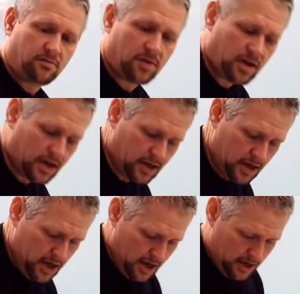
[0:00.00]
Alright,
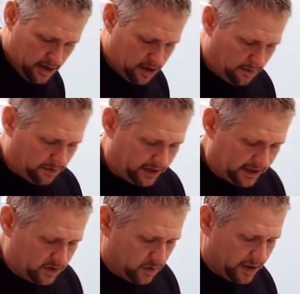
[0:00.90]
now a couple
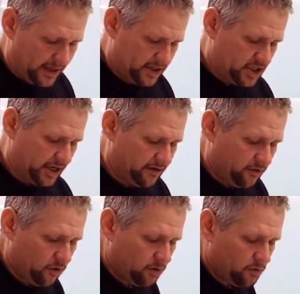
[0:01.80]
things we're going to check
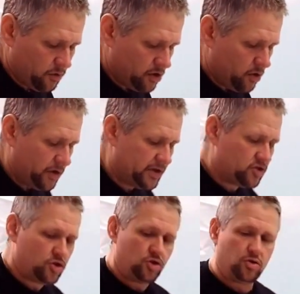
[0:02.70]
for. We're going
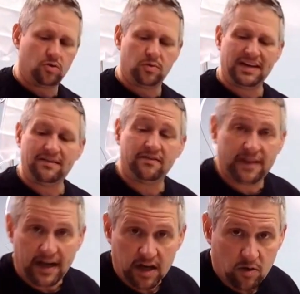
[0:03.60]
to
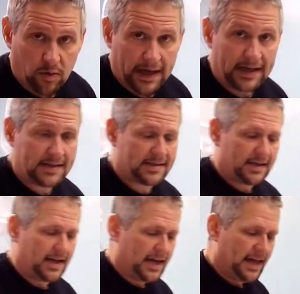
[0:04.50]
evaluate
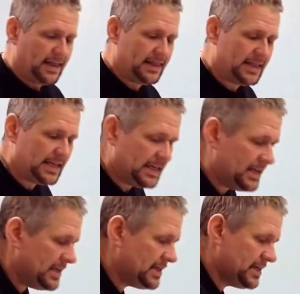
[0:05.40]

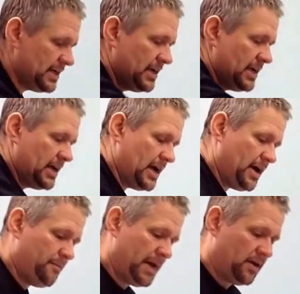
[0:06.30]
the
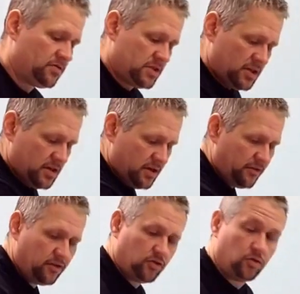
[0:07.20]
amount of
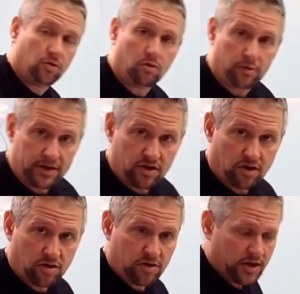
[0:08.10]
stool
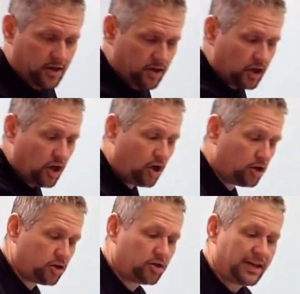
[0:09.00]
return, the
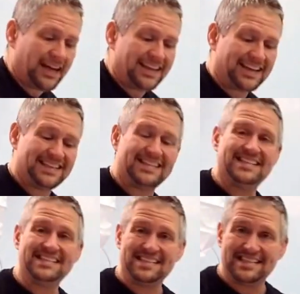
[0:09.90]
color, and the
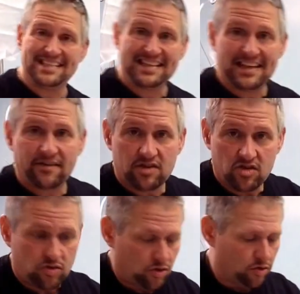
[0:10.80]
consistency of the
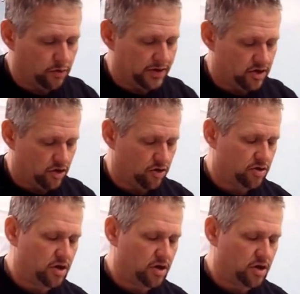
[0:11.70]
stool return.